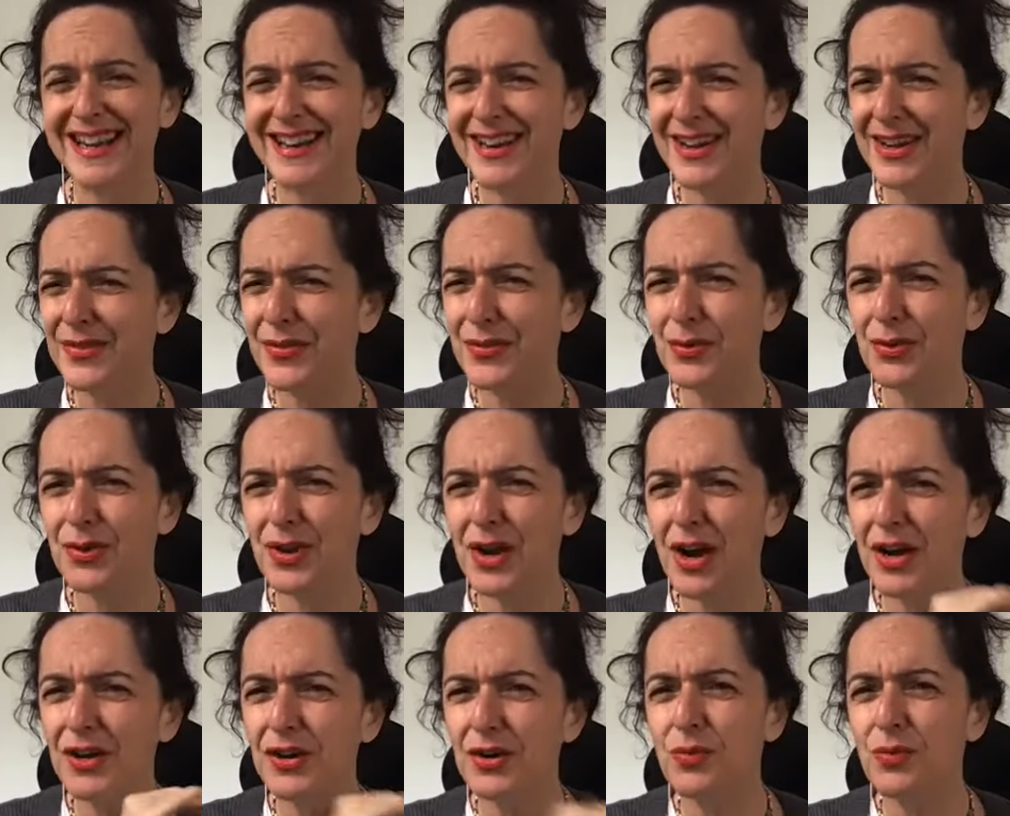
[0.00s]
And I
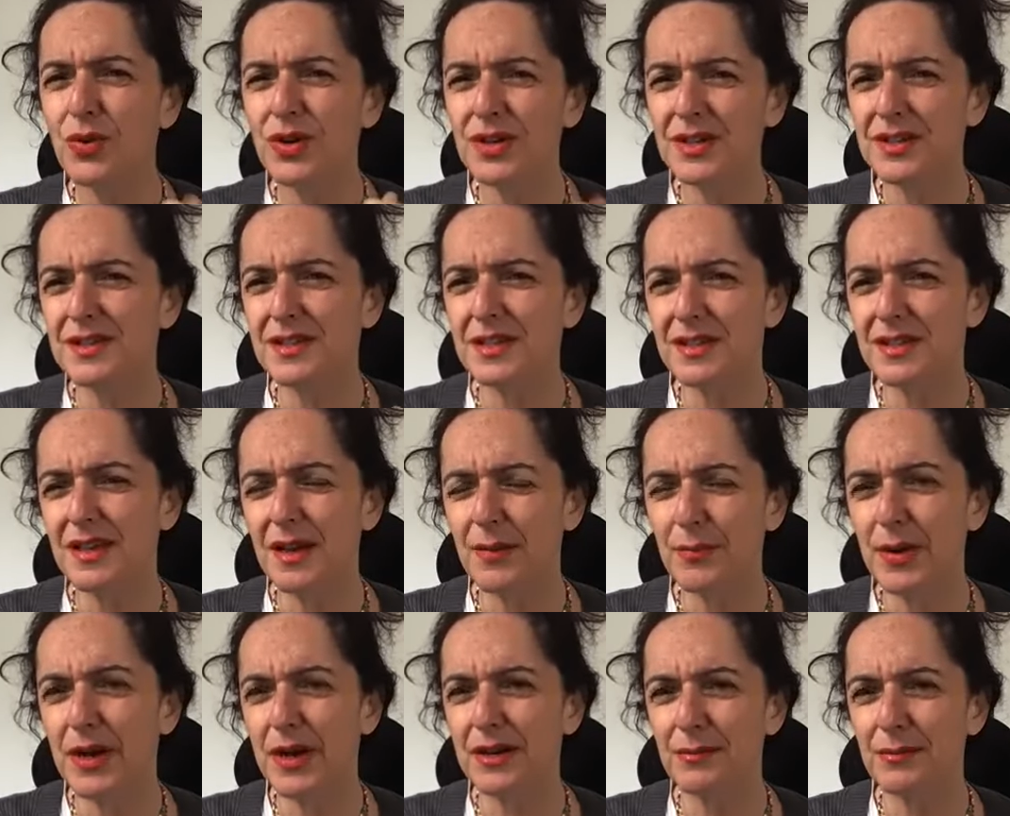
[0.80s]
thought, I don't want to see
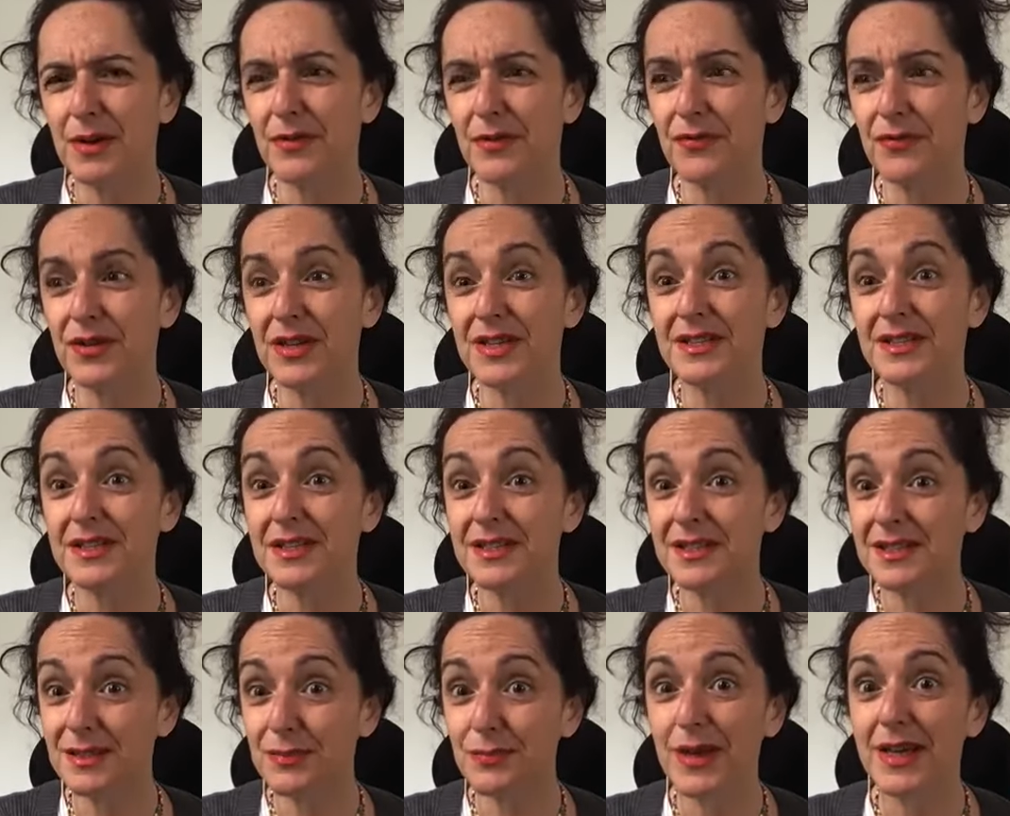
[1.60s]
that part of my friends
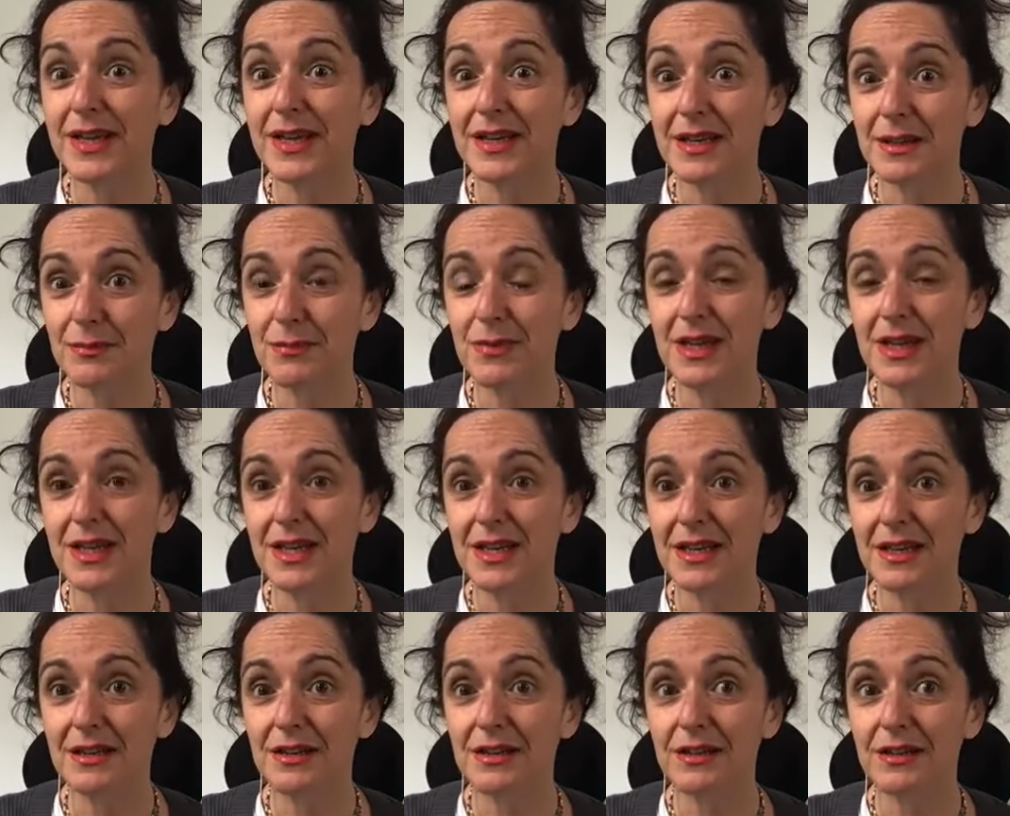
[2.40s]
because it's making
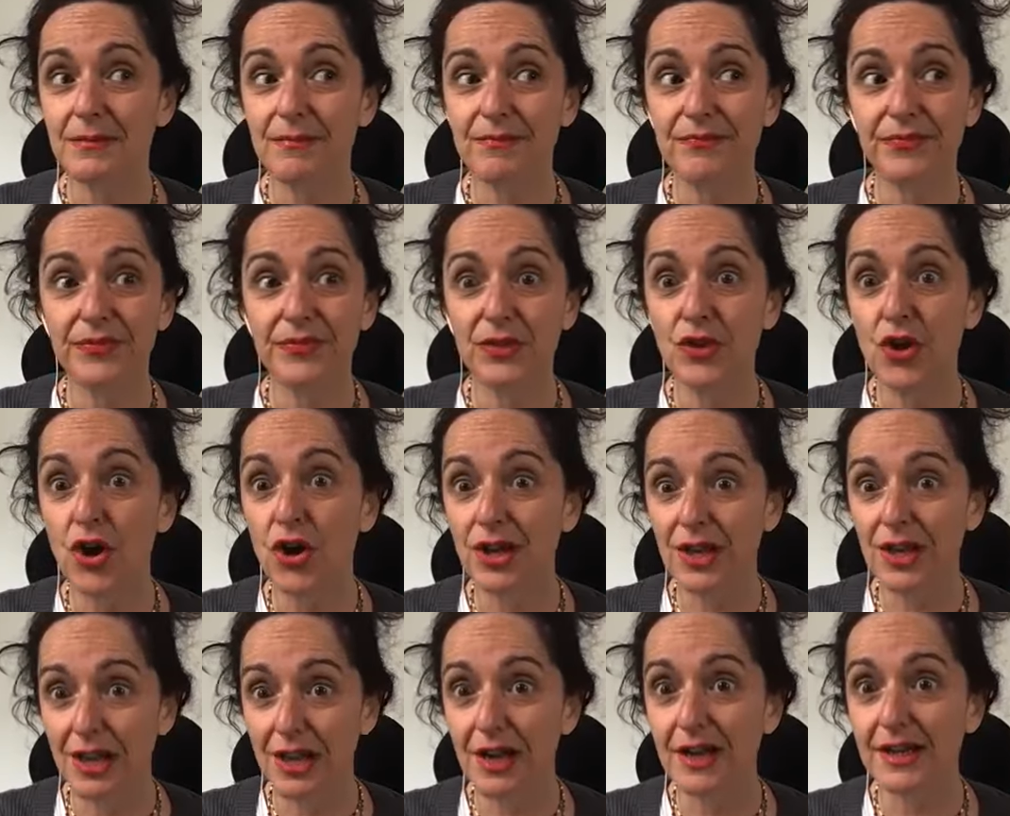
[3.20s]
me
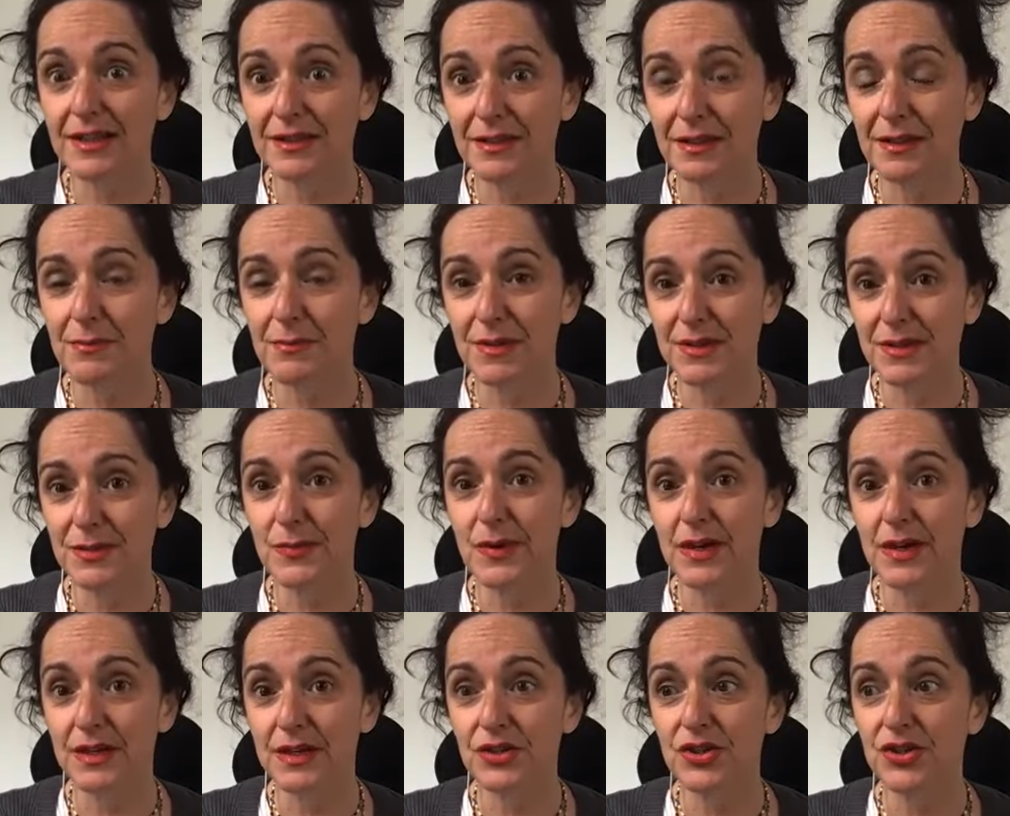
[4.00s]
not like them as
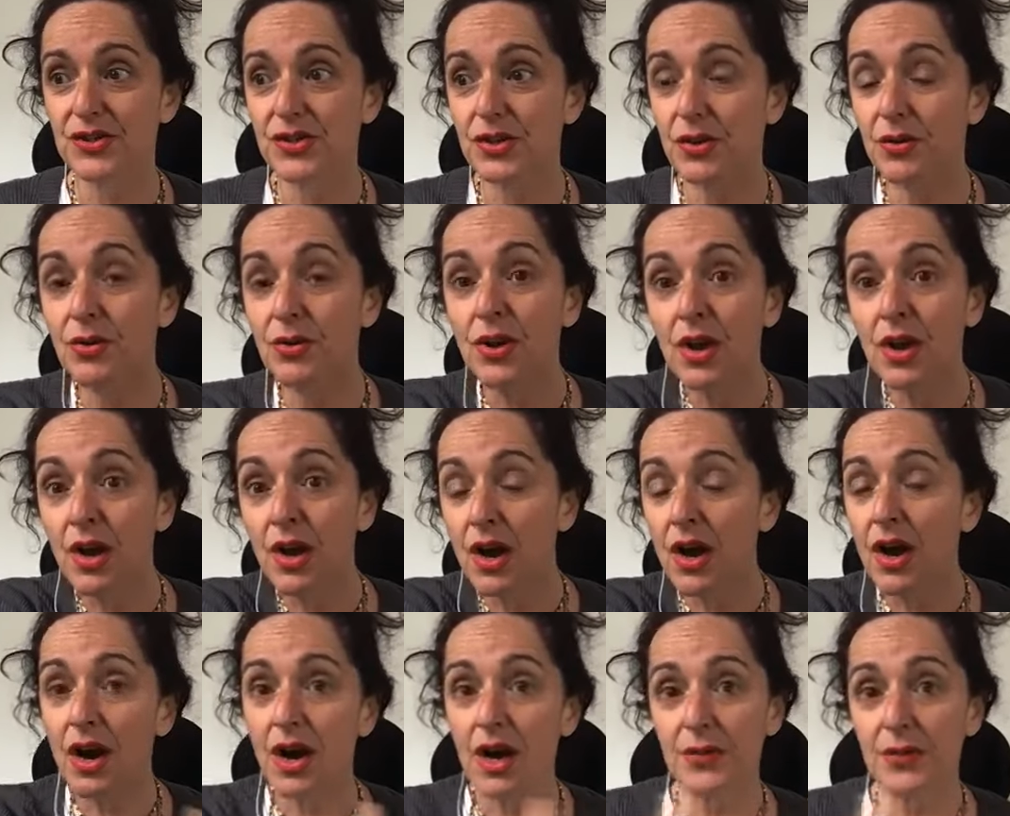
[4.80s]
much. So
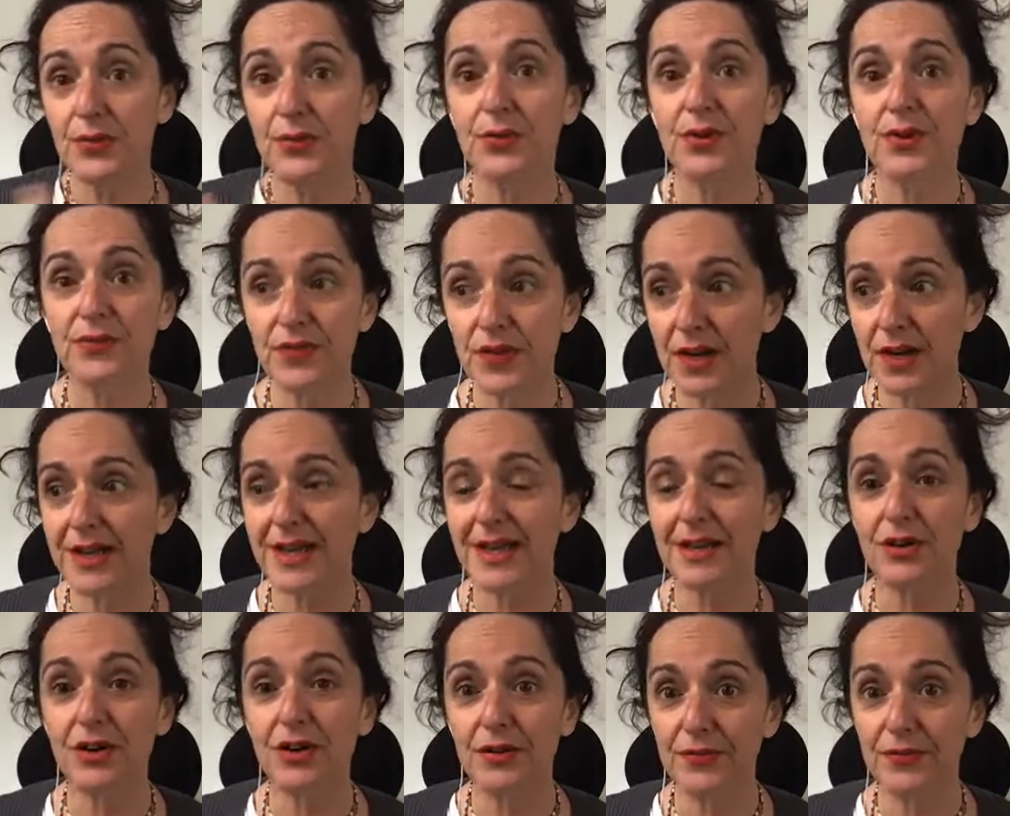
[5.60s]
I thought, if I
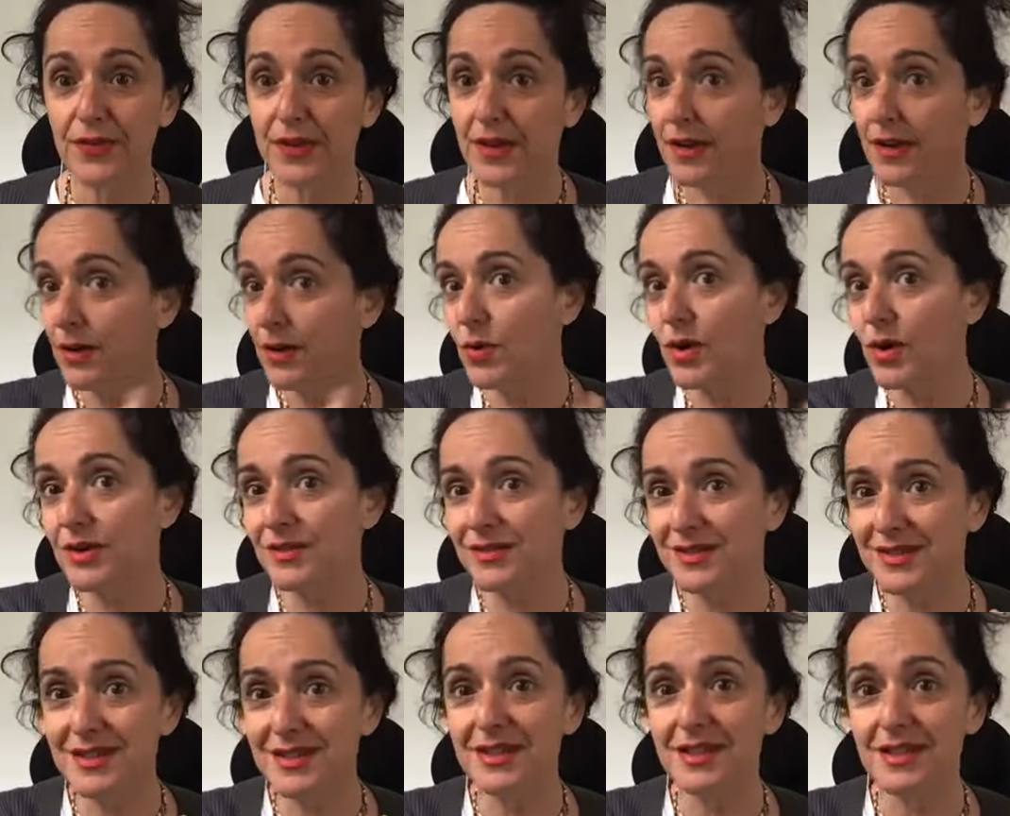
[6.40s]
get off there, I
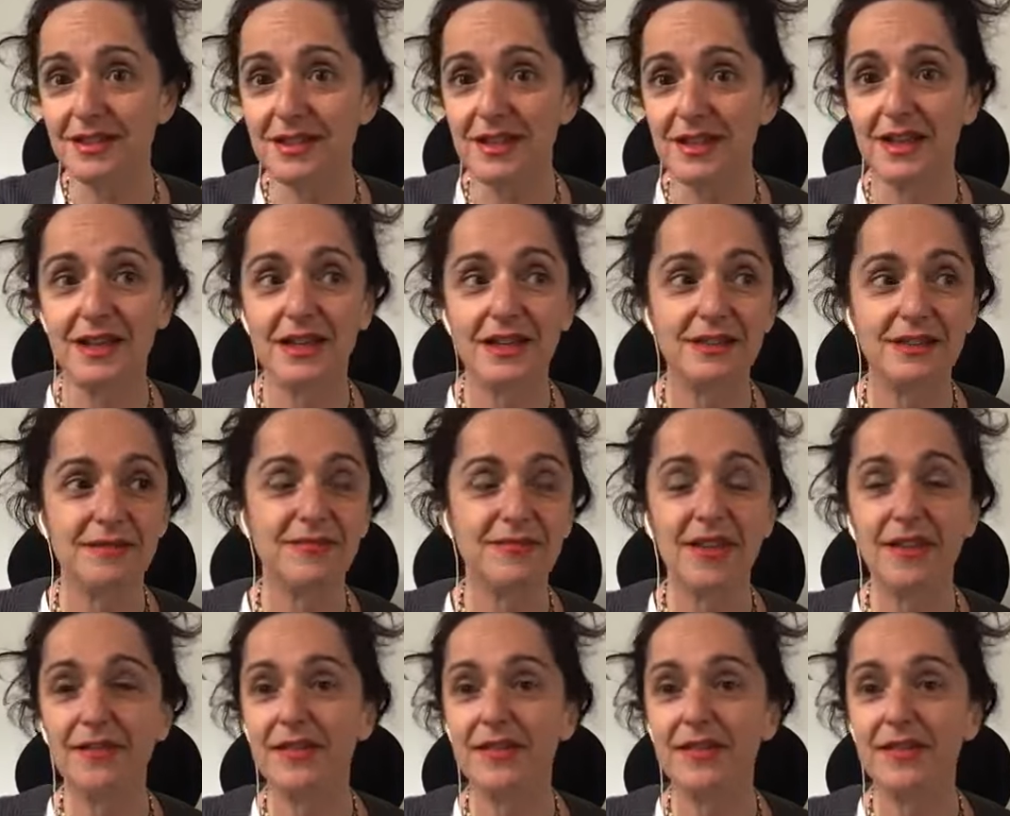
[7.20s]
won't see that.